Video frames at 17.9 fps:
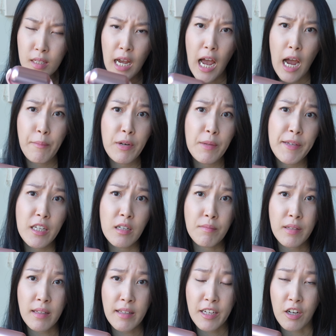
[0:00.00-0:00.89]
I'm gonna be
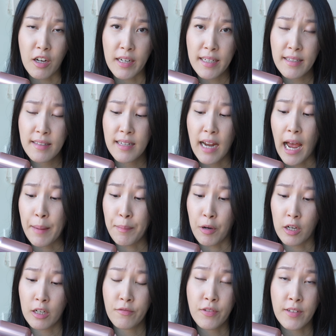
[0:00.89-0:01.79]
completely honest, I
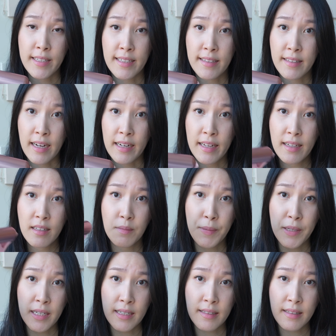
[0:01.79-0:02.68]
bought it for the aesthetics
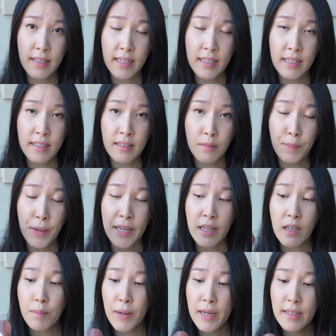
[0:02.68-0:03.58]
because it is
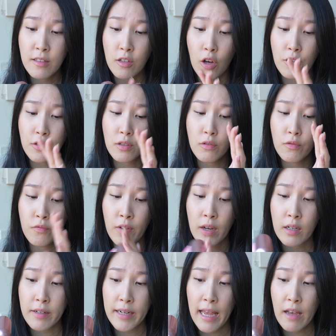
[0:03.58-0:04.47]
pink, but it's also
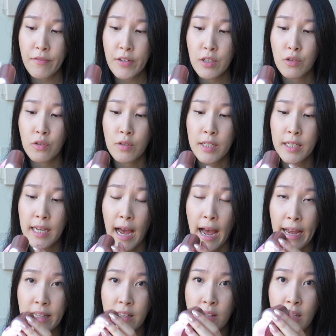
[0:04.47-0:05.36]
very heavy duty.
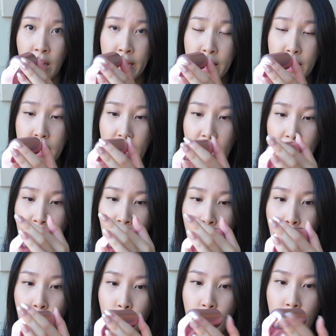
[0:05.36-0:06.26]
I like
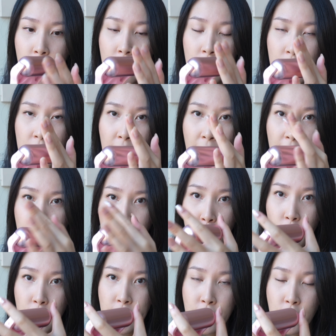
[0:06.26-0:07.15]
how, I don't
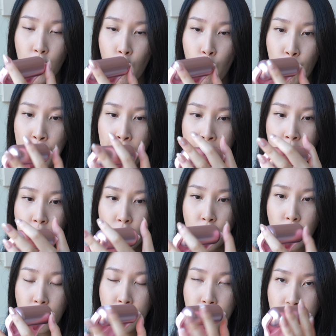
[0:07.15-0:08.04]
know, this whole
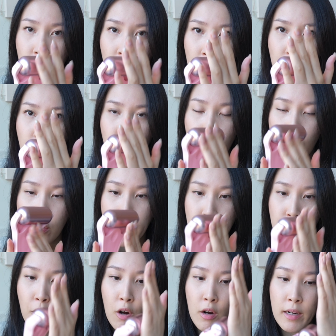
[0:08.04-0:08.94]
metal
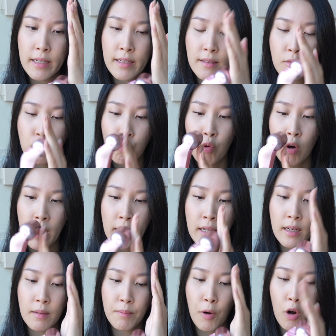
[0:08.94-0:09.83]
rolling part is
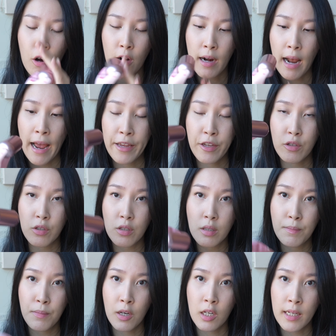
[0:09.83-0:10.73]
one part. I
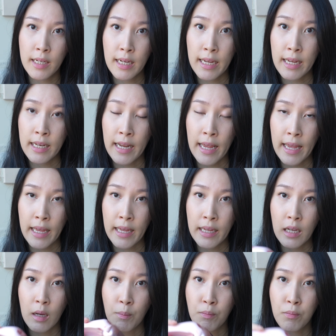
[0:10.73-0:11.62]
usually put it in
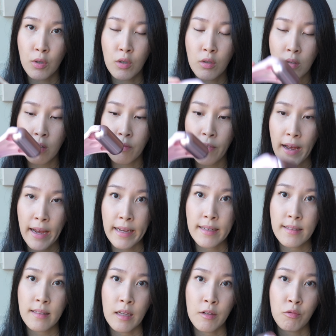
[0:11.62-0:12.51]
a bowl of
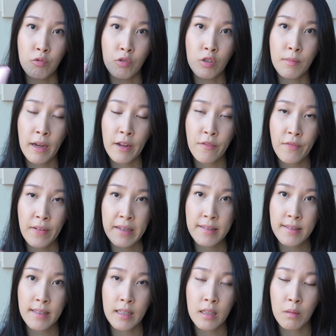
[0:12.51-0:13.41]
ice and roll my
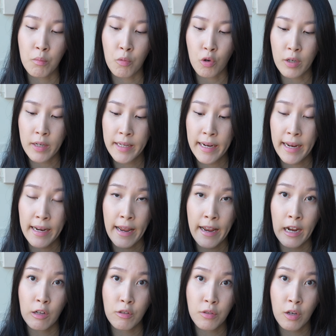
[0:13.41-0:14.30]
face in the morning, and I
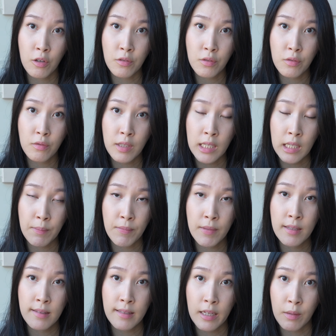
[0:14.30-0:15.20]
also keep
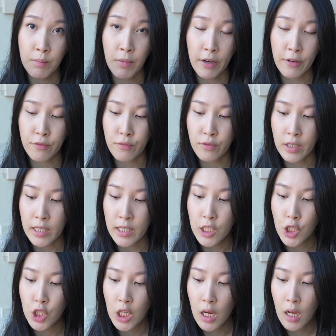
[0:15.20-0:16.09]
this in my
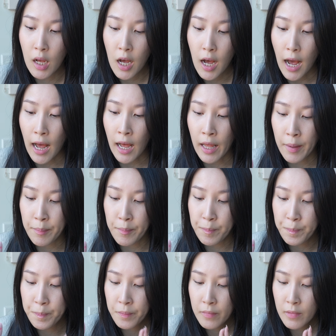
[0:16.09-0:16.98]
fridge.
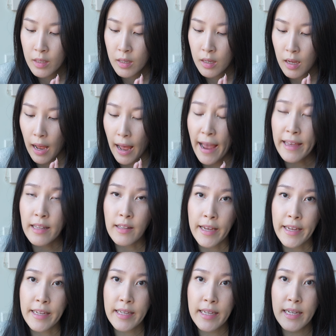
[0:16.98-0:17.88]
I
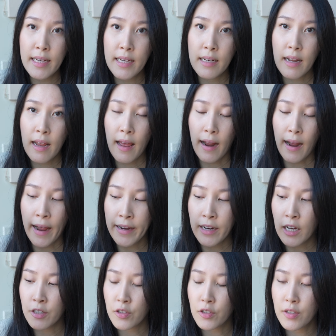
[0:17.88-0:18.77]
like it. I
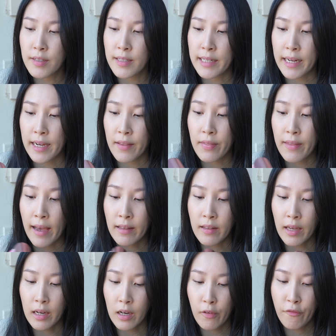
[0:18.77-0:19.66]
understand that,
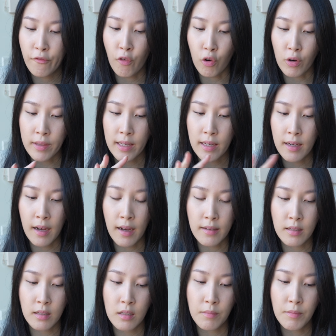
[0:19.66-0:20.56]
like, for the
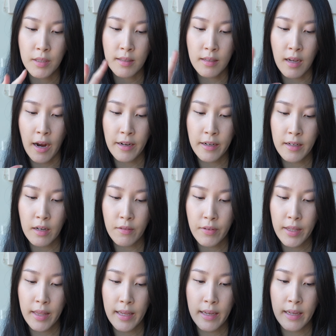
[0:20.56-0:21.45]
custom design and
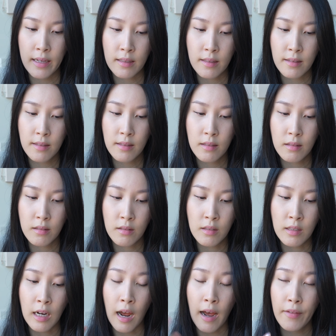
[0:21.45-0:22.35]
everything, it's
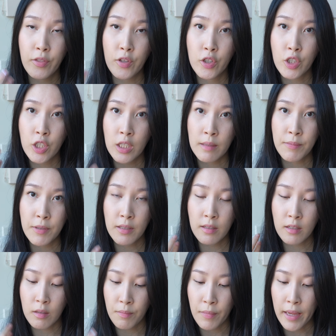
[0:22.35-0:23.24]
not the
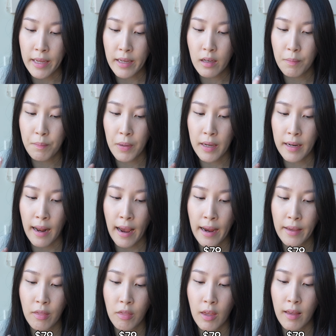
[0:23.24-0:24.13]
cheapest to make, but
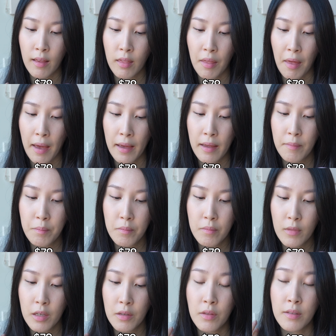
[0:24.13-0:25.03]
I think that
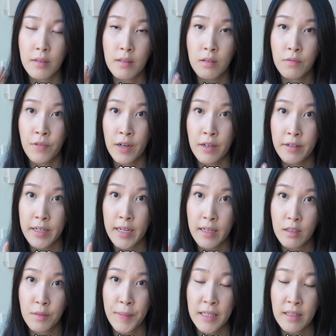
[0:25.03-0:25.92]
this is very
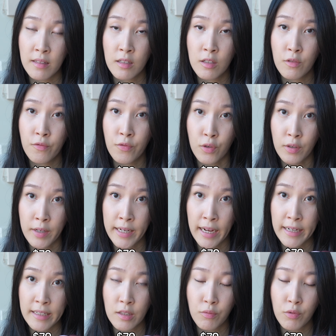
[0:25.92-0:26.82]
expensive for a
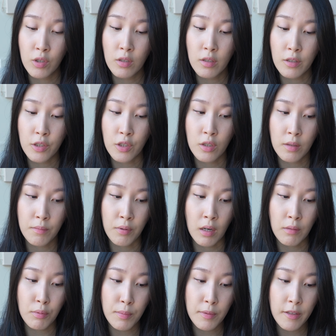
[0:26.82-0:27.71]
ice roller. You could
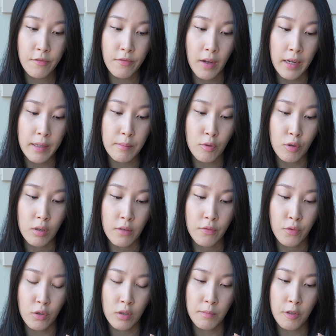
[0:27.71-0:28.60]
probably find more
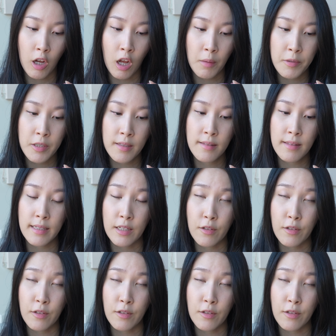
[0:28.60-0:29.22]
affordable options